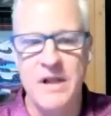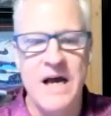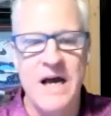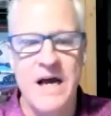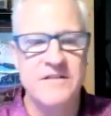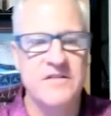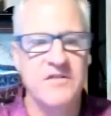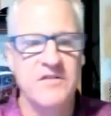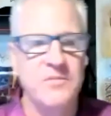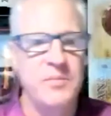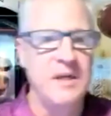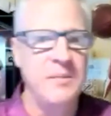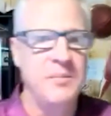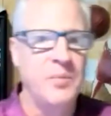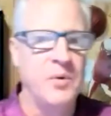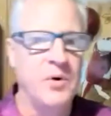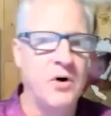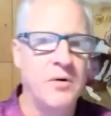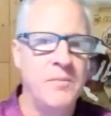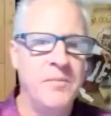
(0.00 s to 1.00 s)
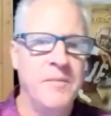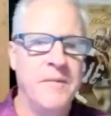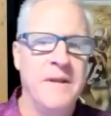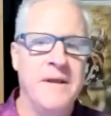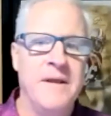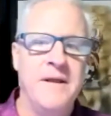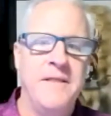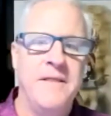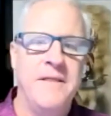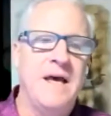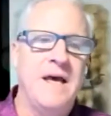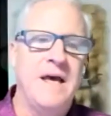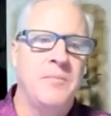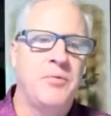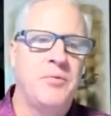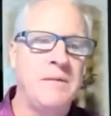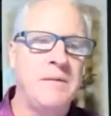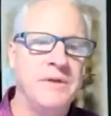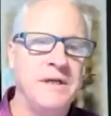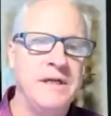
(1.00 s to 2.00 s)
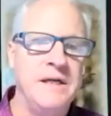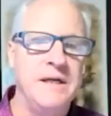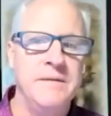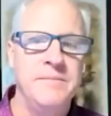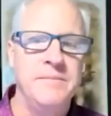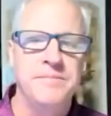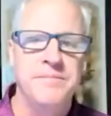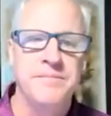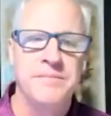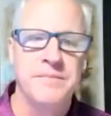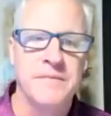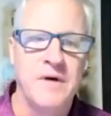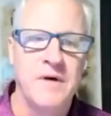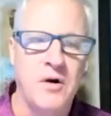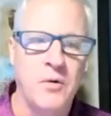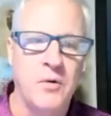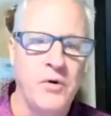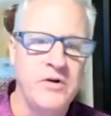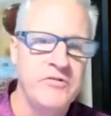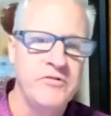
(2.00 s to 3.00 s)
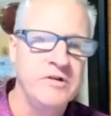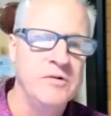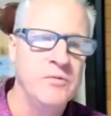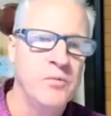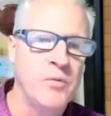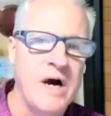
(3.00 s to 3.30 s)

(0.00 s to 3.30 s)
lots of people that probably are wondering